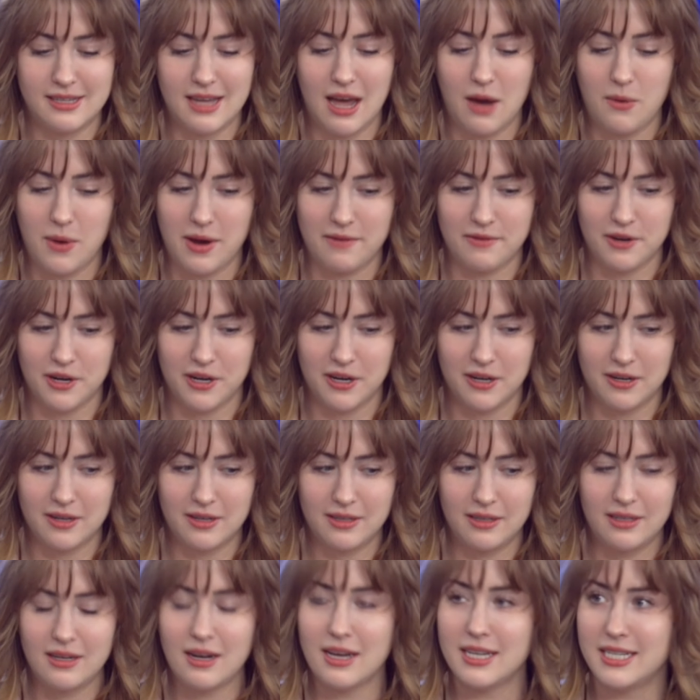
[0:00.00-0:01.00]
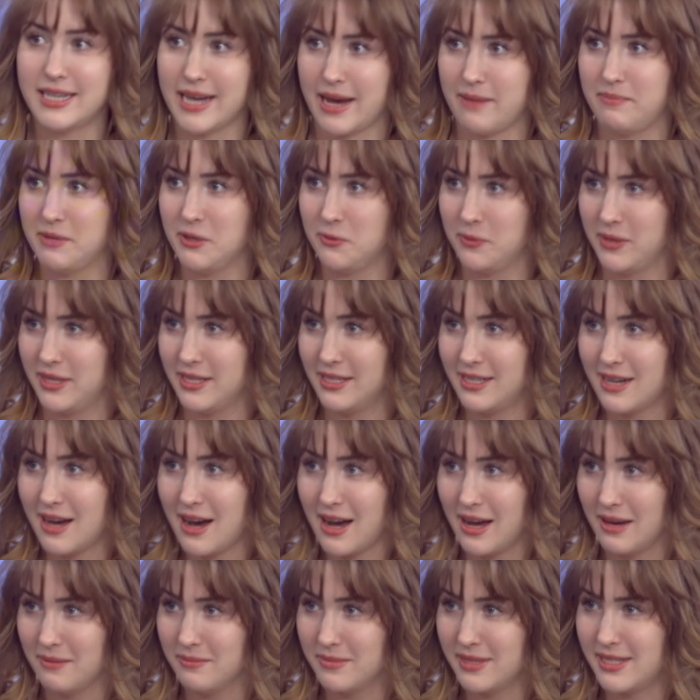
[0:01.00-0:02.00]
however, adapted with the
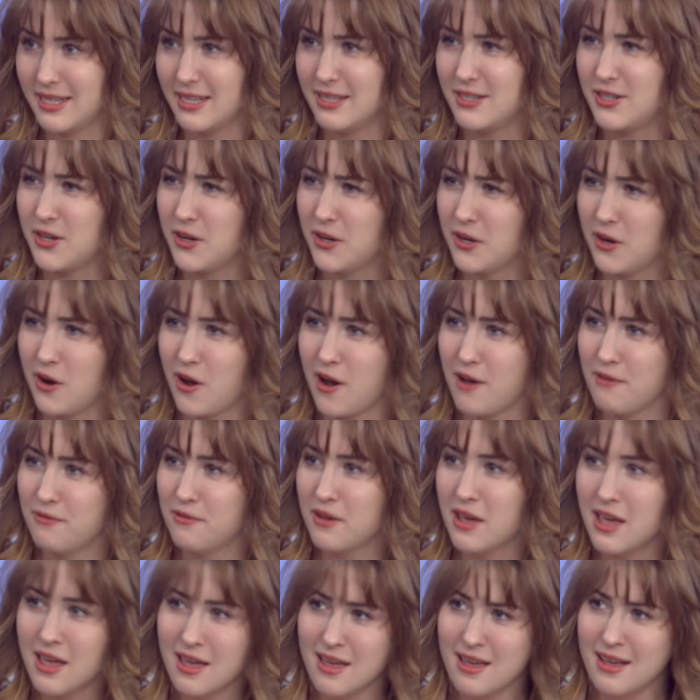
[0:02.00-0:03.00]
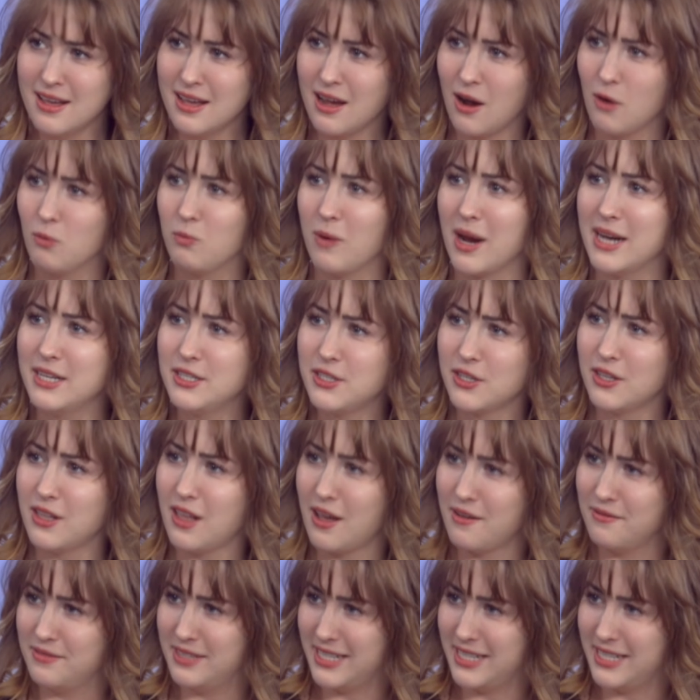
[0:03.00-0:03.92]
times. They started off a rental of